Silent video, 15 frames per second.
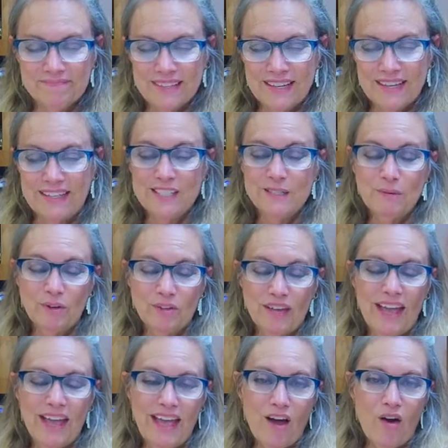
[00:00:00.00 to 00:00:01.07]
and it's spelled
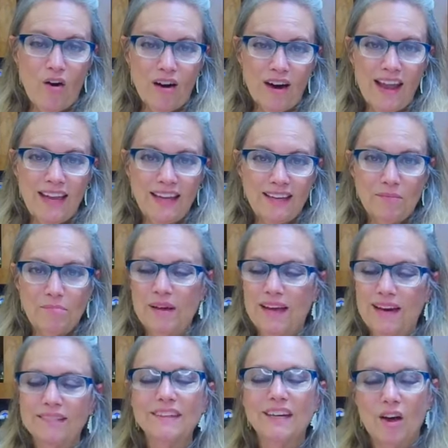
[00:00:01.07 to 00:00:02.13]
K A R A N,
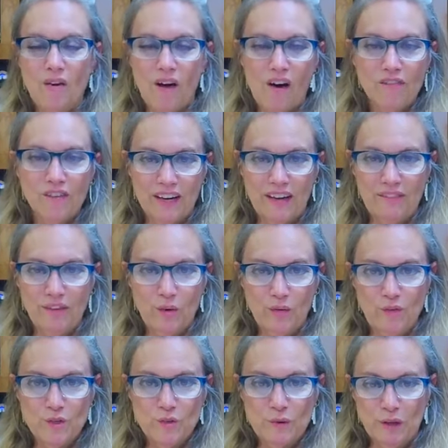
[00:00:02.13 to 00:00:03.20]
but you know, I'll forgive you
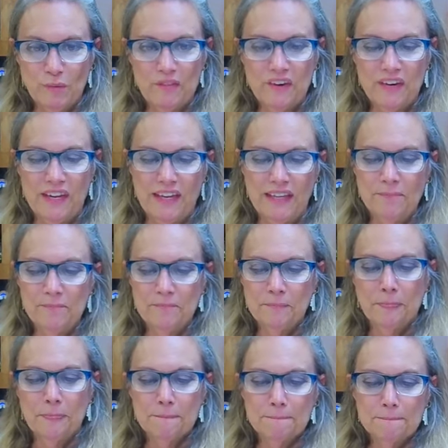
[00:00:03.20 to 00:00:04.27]
if you spell it with an E.
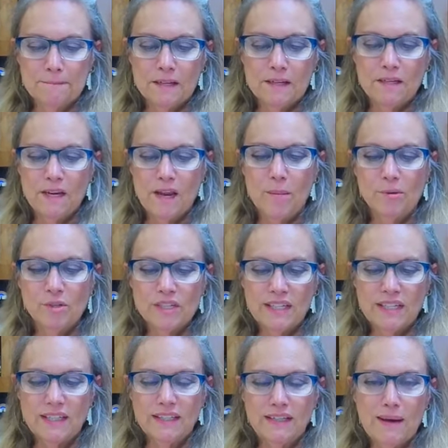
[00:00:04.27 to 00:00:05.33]
Number
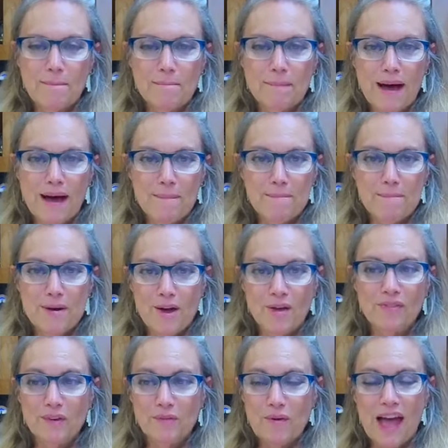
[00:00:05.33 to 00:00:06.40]
10, my
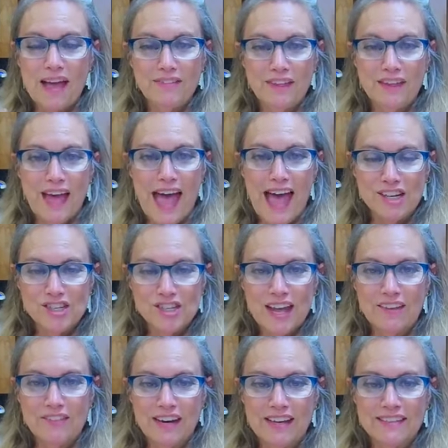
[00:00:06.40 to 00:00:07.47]
the, the
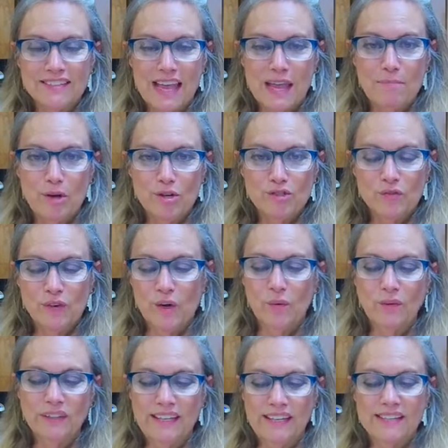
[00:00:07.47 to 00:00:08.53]
hashtag that I say most
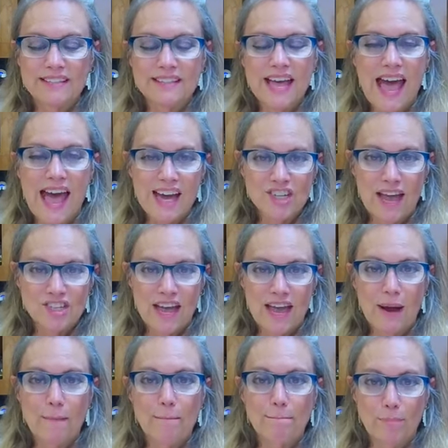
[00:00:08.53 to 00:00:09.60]
frequently is
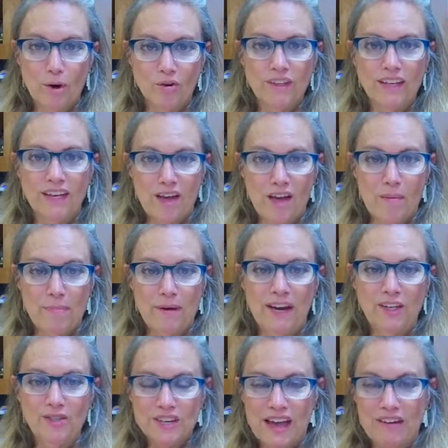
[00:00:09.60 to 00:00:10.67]
hashtag bulk it up. And
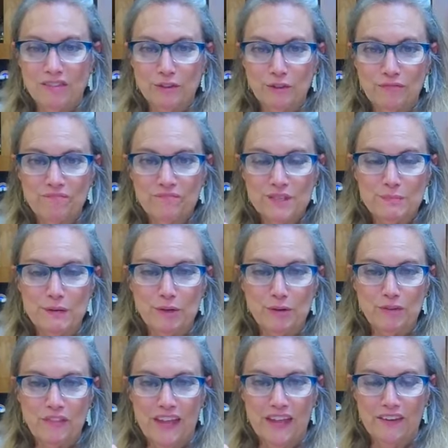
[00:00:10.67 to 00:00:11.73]
I used to have a little spinner
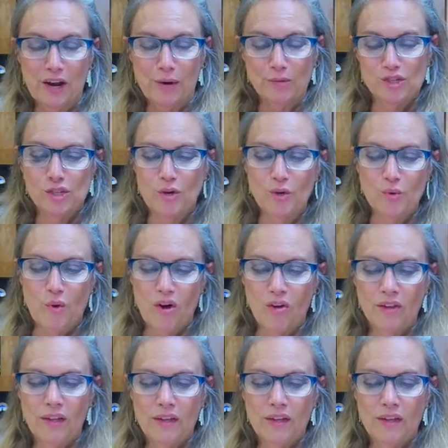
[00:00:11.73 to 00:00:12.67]
thing that I would show you all.